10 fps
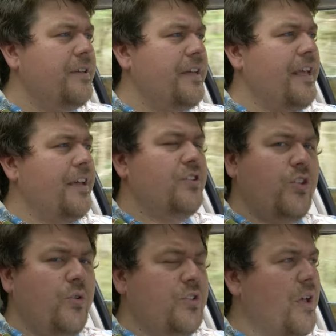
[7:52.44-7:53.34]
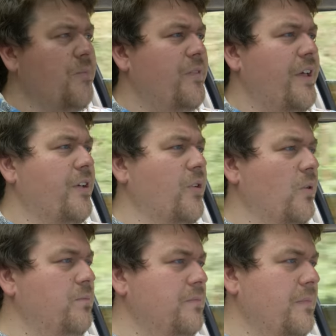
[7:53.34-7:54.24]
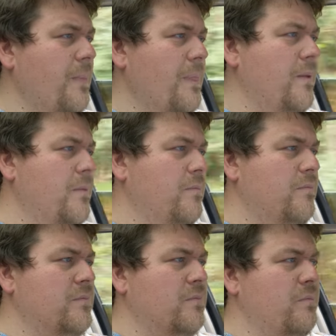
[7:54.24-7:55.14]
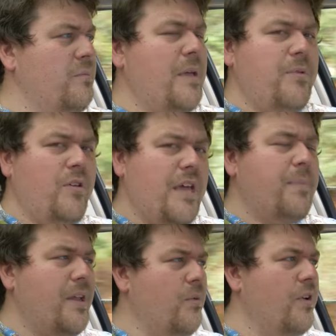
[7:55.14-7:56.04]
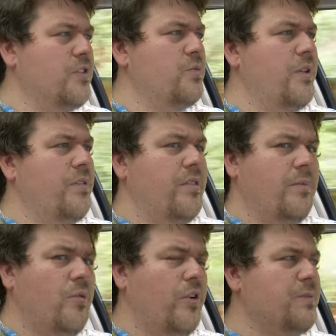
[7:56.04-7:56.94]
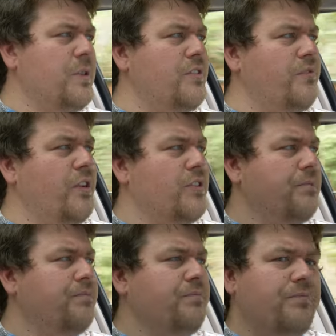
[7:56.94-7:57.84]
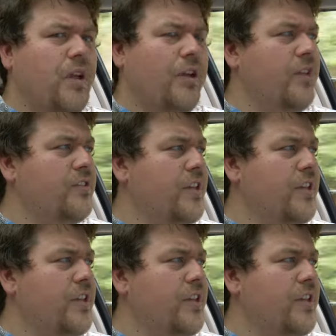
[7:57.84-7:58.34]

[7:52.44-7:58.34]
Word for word: near two ton vehicle. Maybe you get better ones with the more expensive version. I can't